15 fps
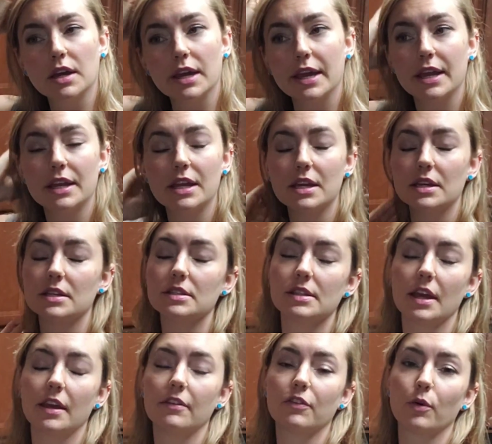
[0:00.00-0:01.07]
It is
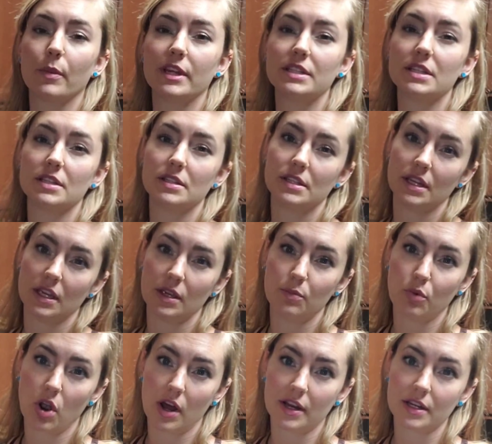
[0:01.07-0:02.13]
a fermented tea
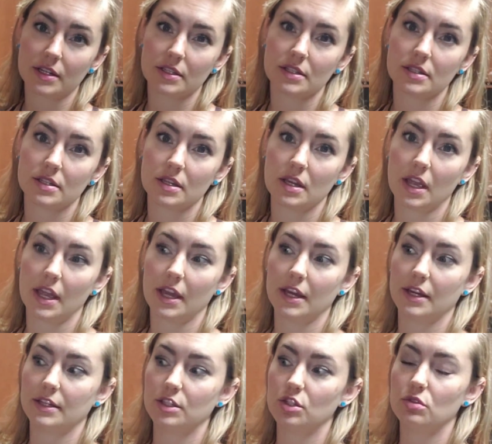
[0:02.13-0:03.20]
product
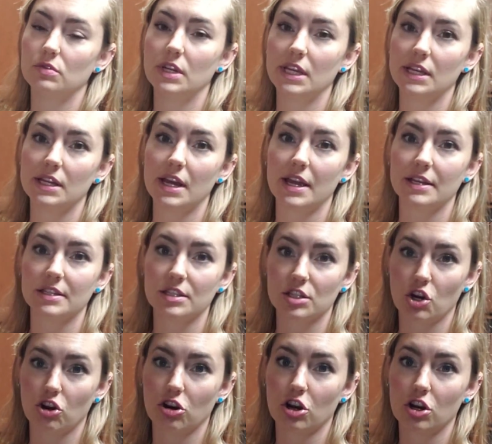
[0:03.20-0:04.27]
and you need a
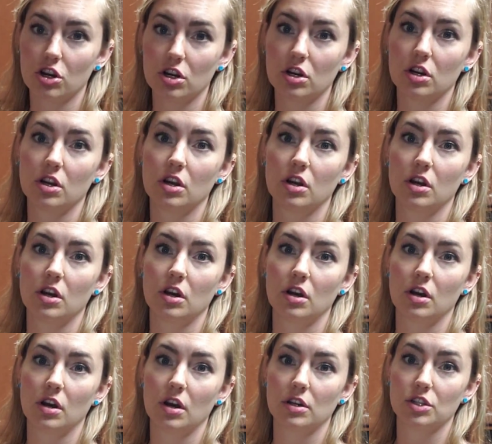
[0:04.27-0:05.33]
starter,
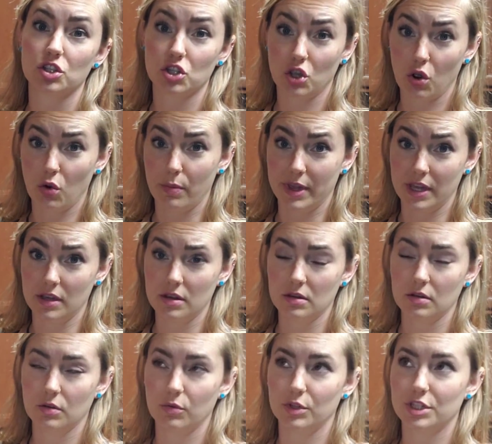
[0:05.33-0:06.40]
scoby,
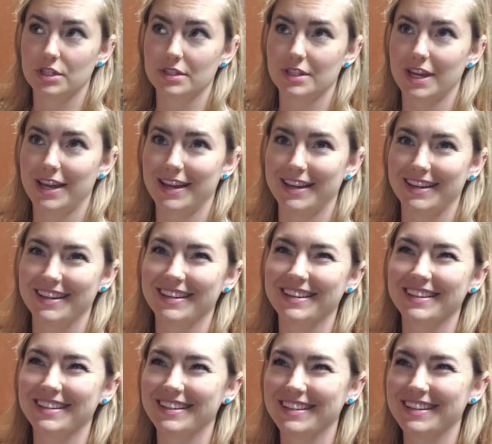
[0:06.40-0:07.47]
which is I
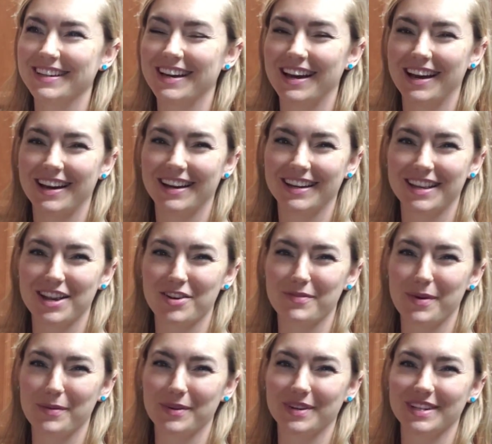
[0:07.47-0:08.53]
can't
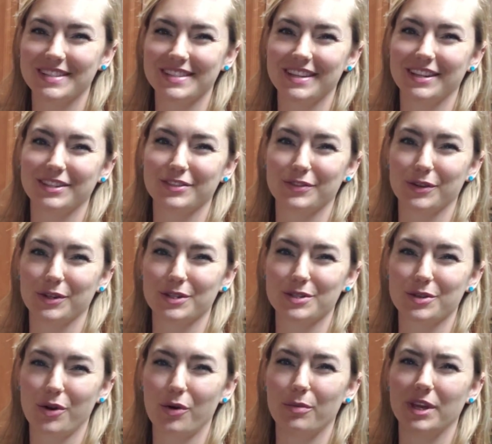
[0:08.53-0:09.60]
remember what it stands for,
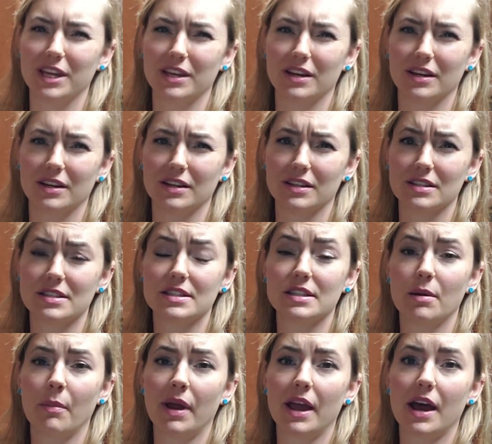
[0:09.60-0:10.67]
scoby,
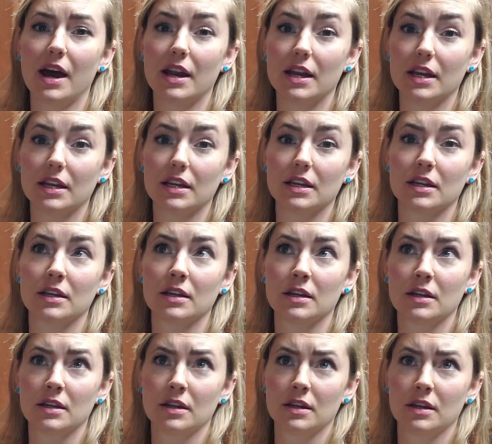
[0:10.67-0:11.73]
symbiotic
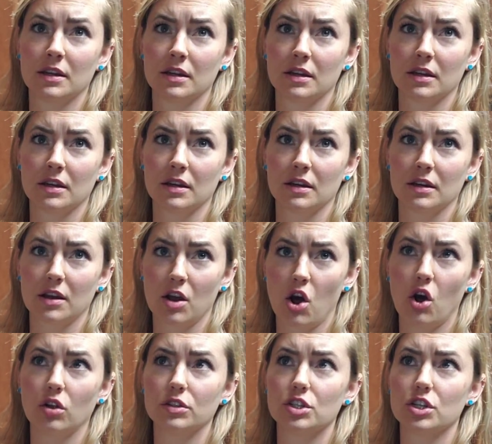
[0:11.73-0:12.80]

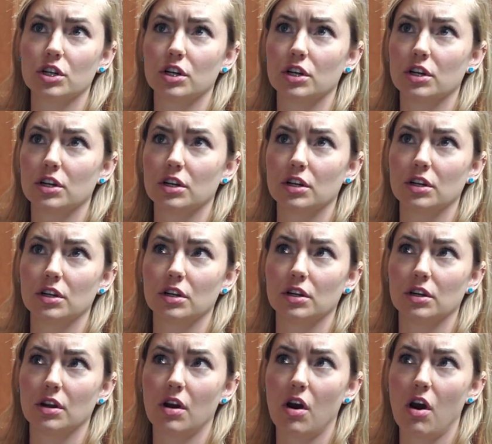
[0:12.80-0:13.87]

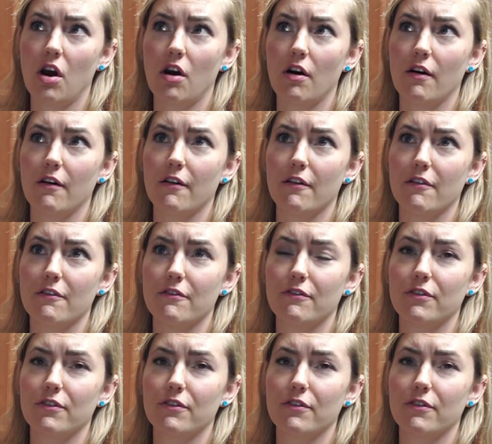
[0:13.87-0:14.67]
culture of